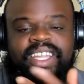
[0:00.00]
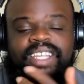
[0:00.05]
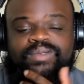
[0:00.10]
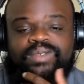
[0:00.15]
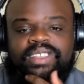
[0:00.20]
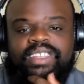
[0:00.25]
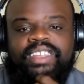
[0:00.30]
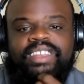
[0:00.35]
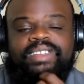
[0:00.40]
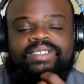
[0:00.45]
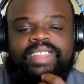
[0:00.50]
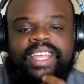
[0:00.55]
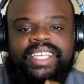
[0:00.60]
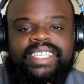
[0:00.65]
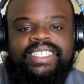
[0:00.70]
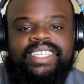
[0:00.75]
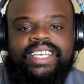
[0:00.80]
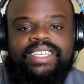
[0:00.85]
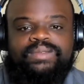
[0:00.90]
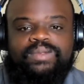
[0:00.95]
That's what they do. They
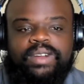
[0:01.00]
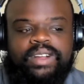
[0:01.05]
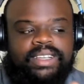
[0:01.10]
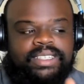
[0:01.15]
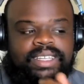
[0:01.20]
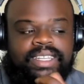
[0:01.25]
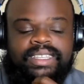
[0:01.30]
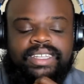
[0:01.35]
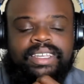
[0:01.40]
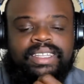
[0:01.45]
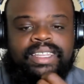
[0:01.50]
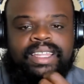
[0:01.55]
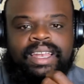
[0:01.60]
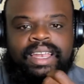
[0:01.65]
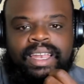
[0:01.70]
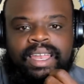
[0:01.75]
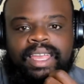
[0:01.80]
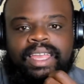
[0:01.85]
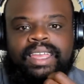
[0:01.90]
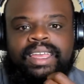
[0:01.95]
sex workers at the end of
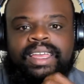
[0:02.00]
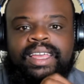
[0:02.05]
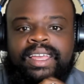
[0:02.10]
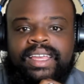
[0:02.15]
the day.